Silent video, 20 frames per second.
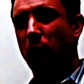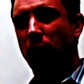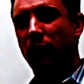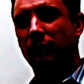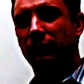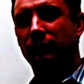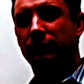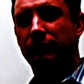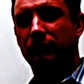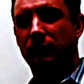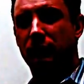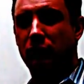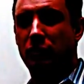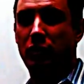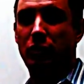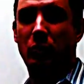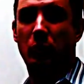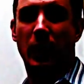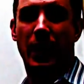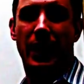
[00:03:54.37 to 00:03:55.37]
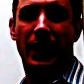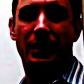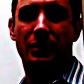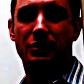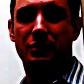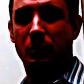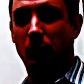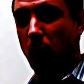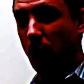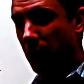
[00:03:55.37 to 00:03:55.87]
one of two
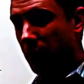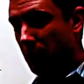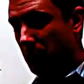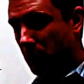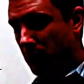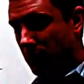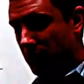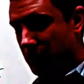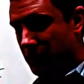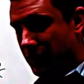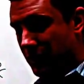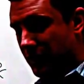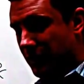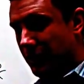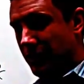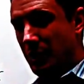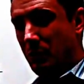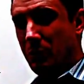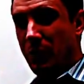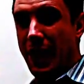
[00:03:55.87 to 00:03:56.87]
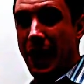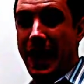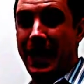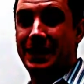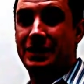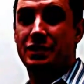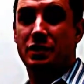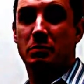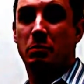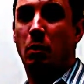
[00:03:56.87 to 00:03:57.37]
ways. One was they were
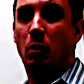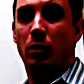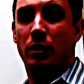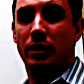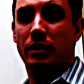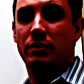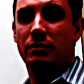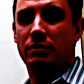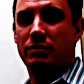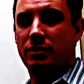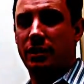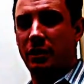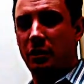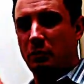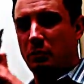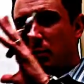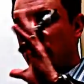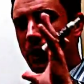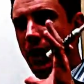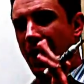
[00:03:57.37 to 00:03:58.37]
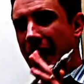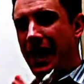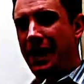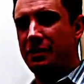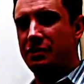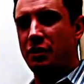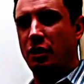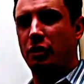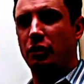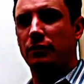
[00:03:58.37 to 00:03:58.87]
ad supported, so they would put
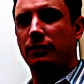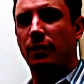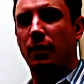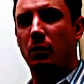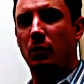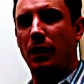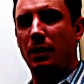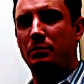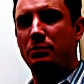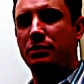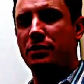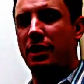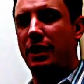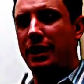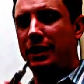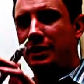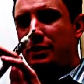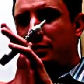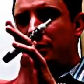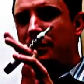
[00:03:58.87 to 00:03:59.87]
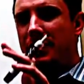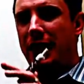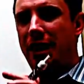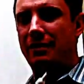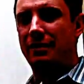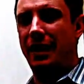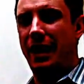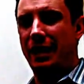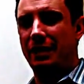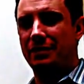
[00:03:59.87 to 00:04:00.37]
ads all over the website. You'd
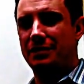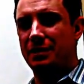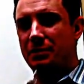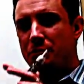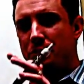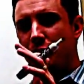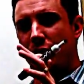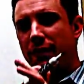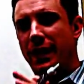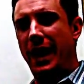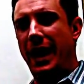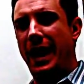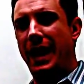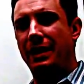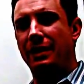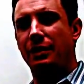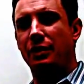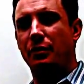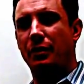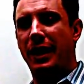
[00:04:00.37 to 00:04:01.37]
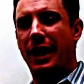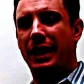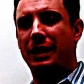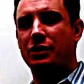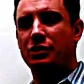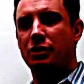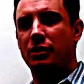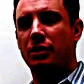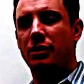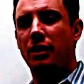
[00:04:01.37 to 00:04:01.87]
have some sort of ad
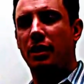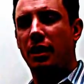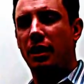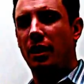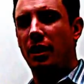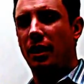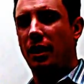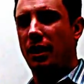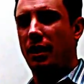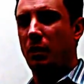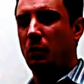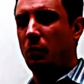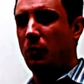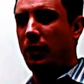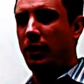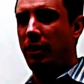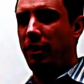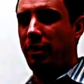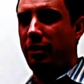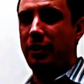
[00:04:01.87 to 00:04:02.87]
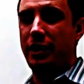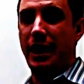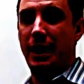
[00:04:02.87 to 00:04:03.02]
interaction with the